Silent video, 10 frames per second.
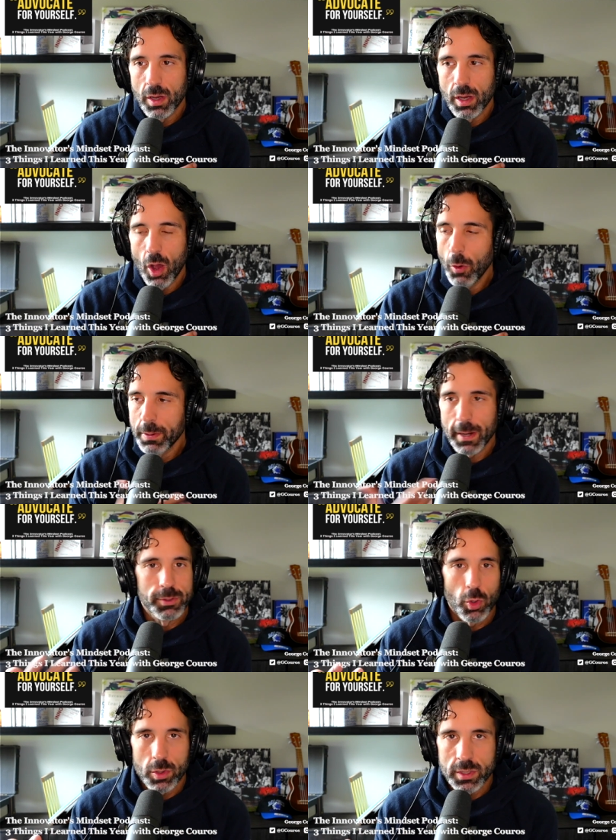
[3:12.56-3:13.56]
opened up
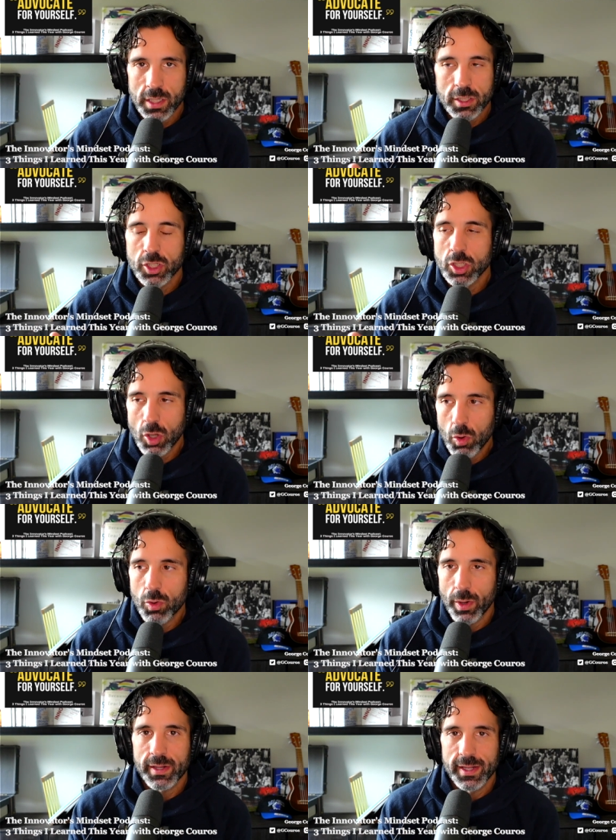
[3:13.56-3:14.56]
doors so
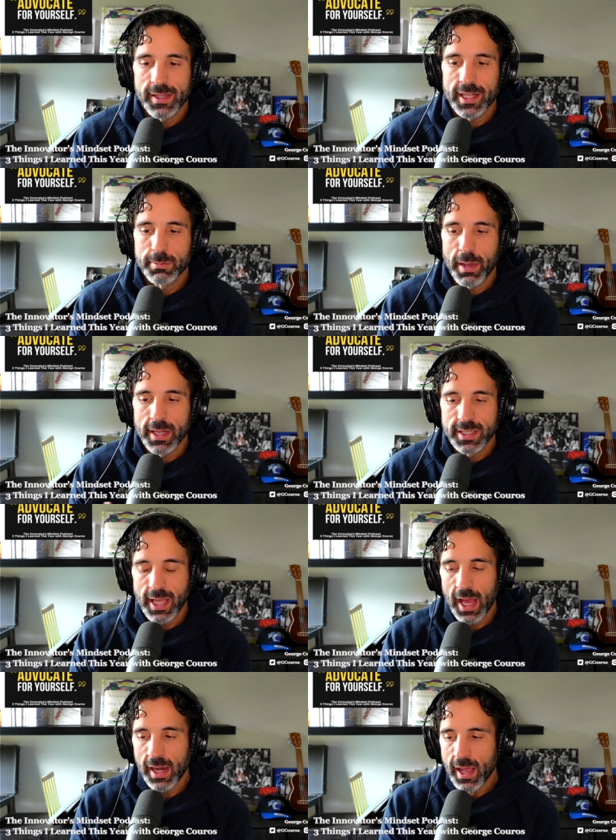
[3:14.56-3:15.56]
quickly in that space
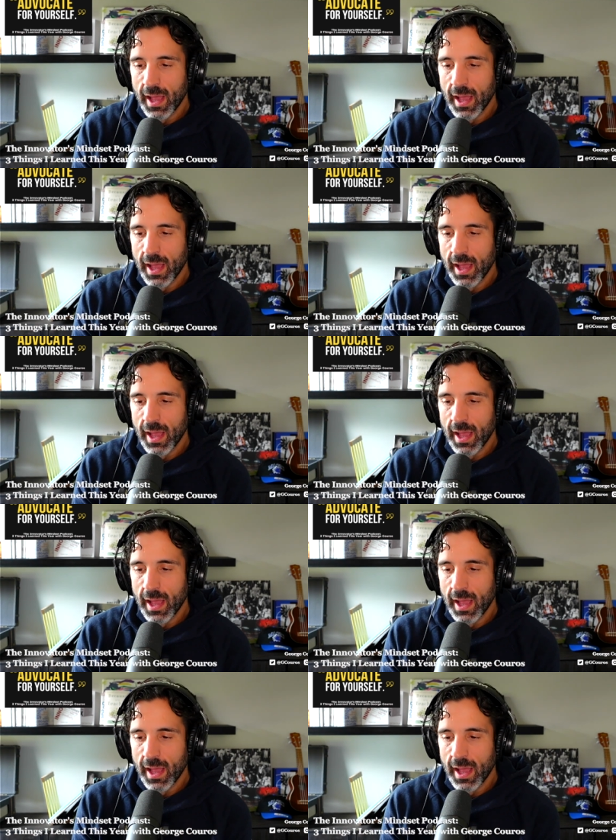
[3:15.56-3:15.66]
that